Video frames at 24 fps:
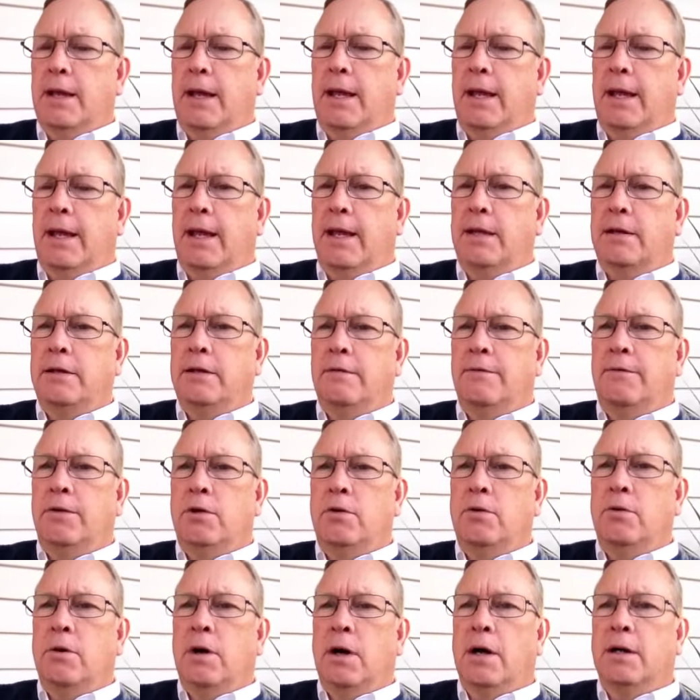and if
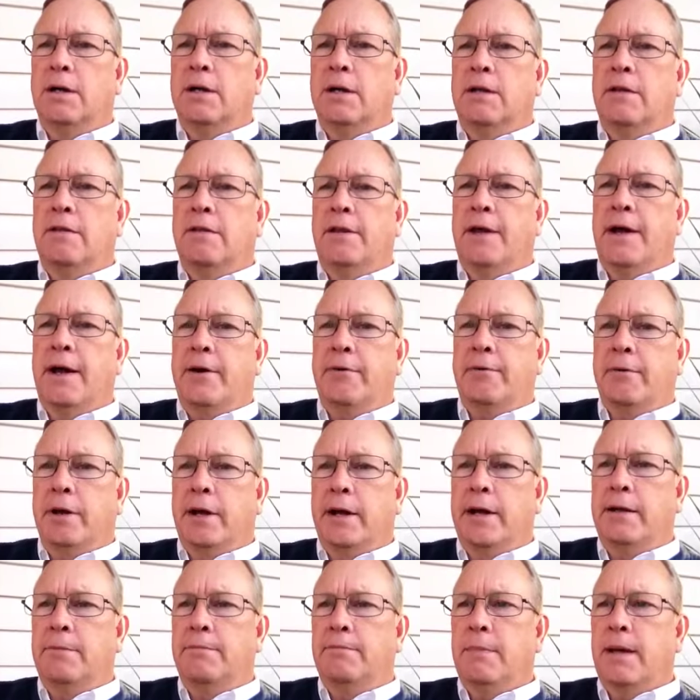you get that
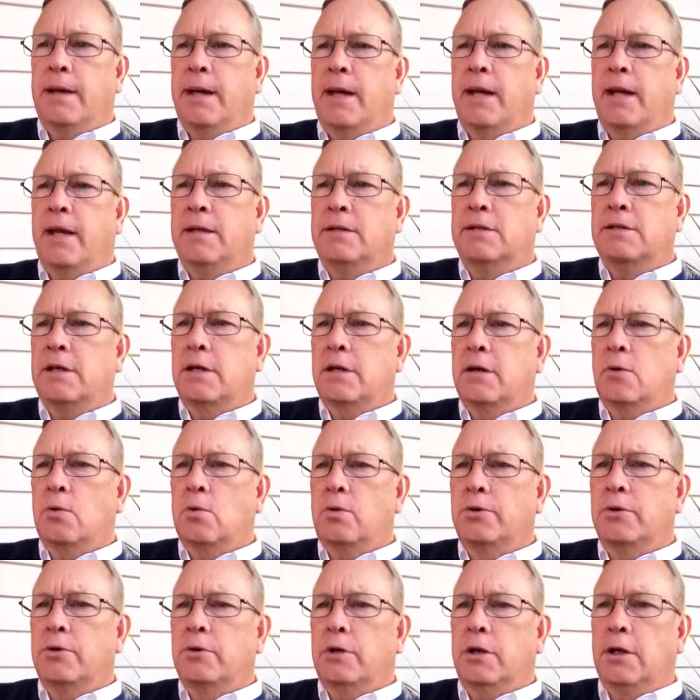right, Excel
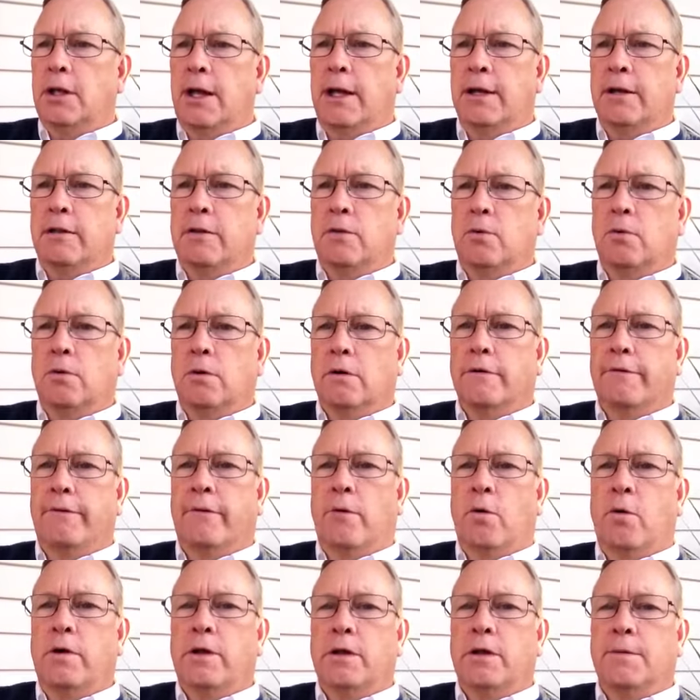will do a lot of the work
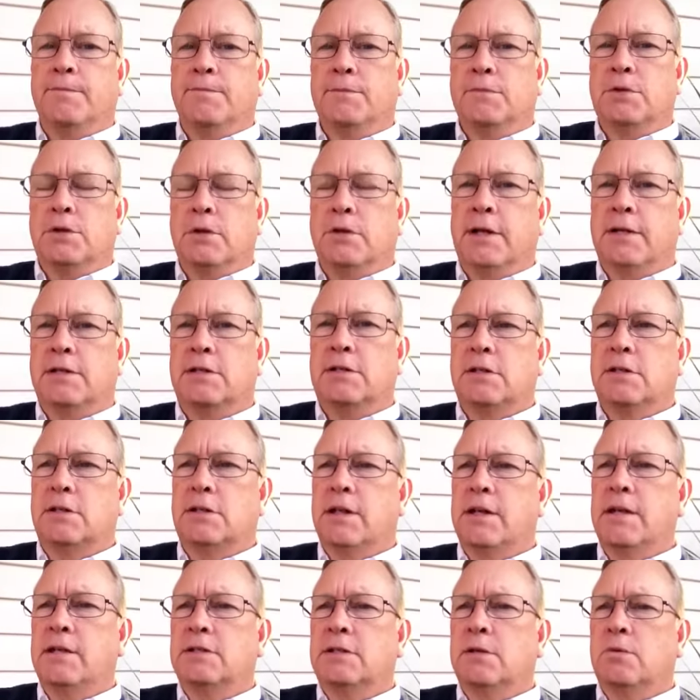for you. So that's the
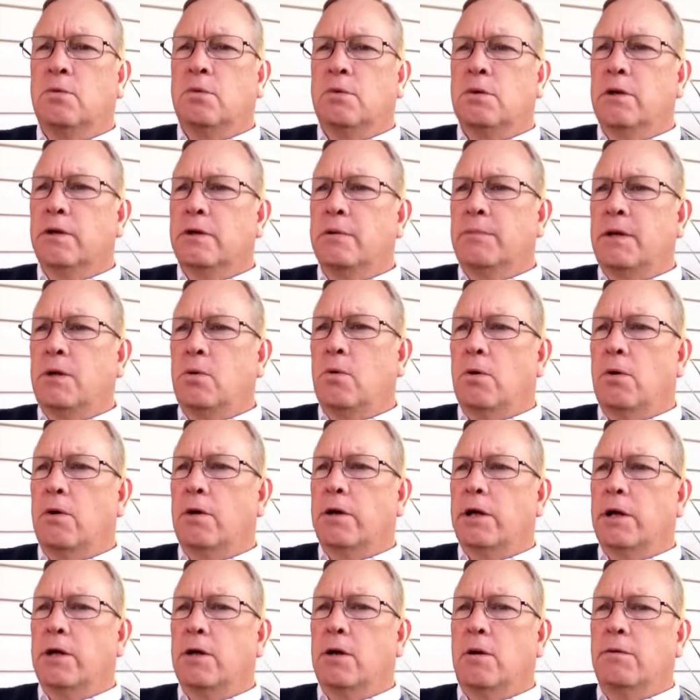things that we're going to be
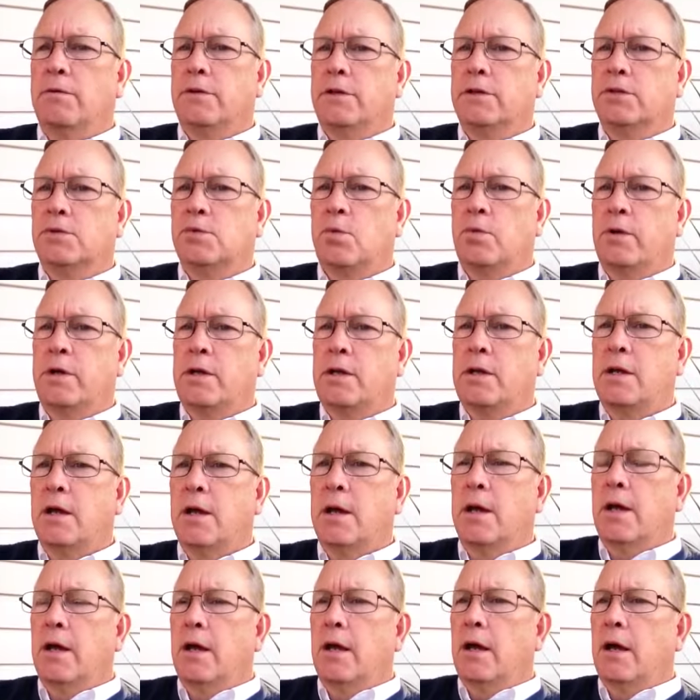working on this week.
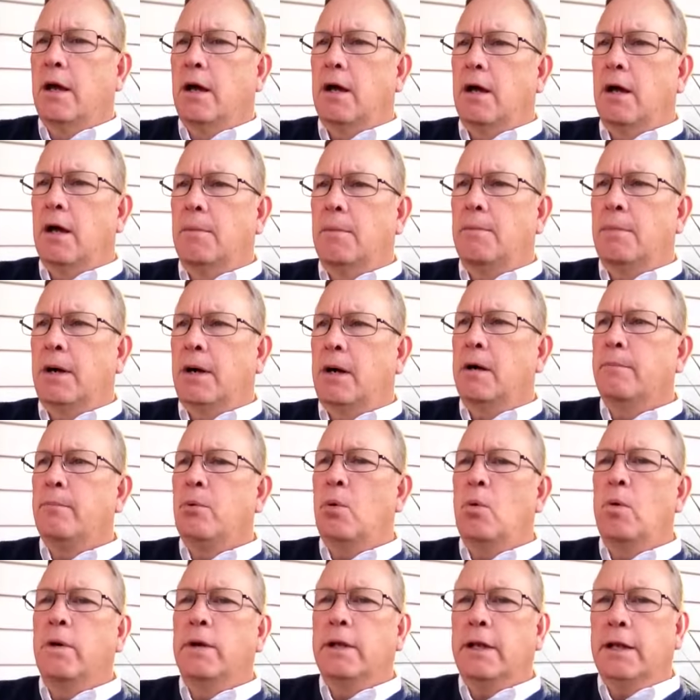
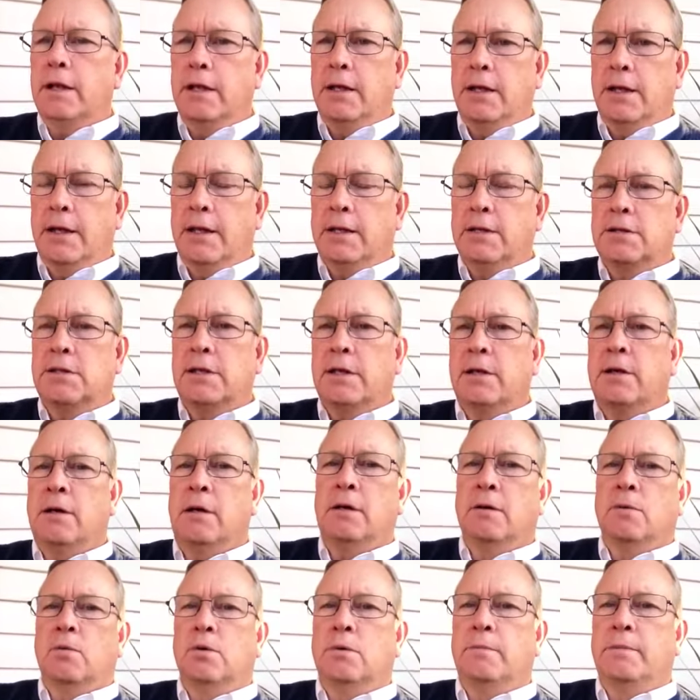PowerPoint and
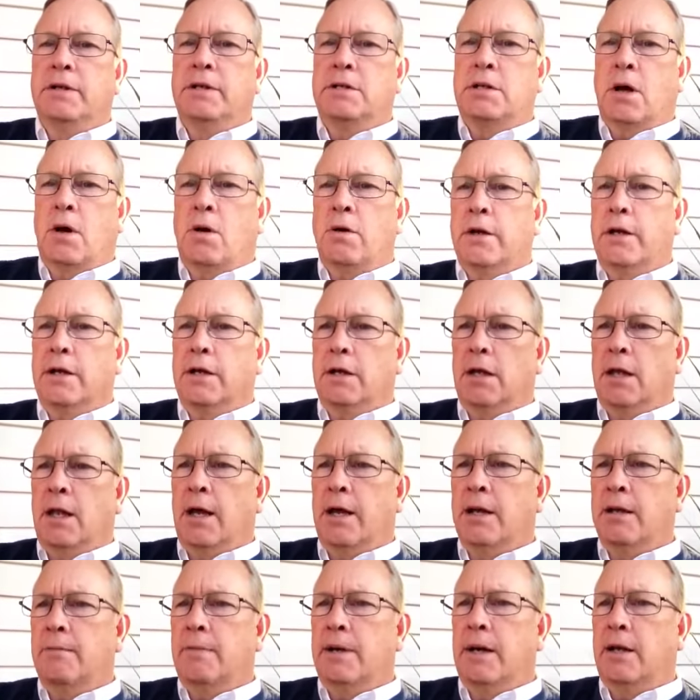Excel, and we'll be talking a
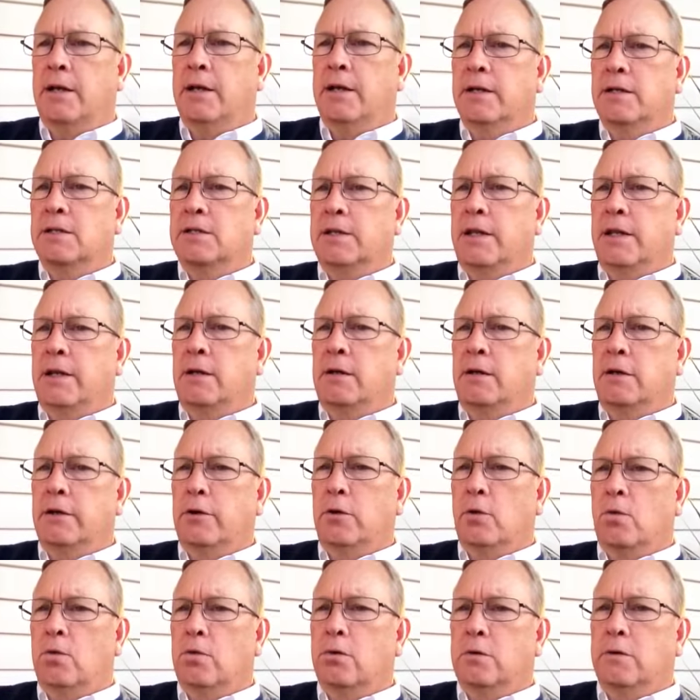lot about Excel
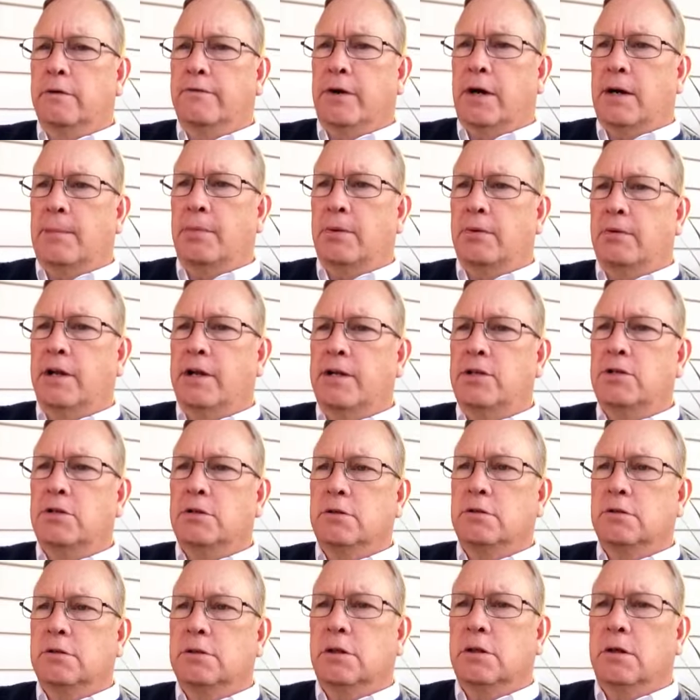and order of
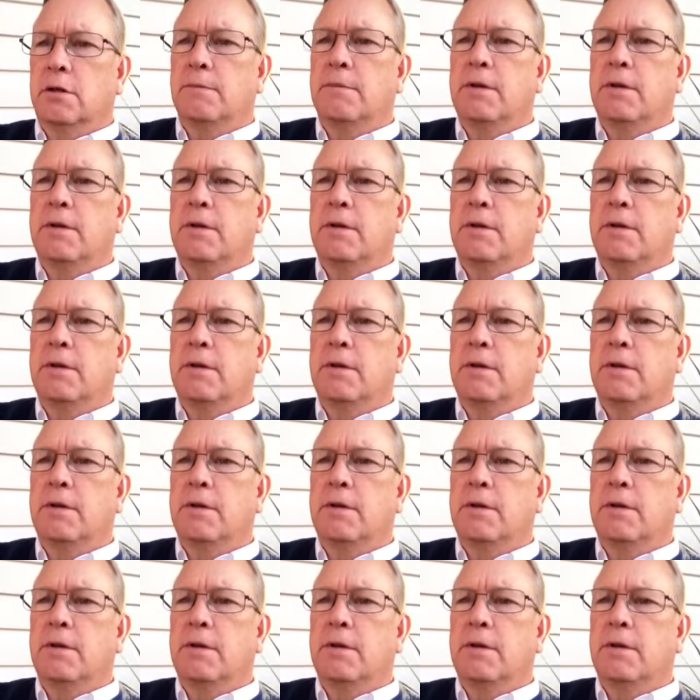operations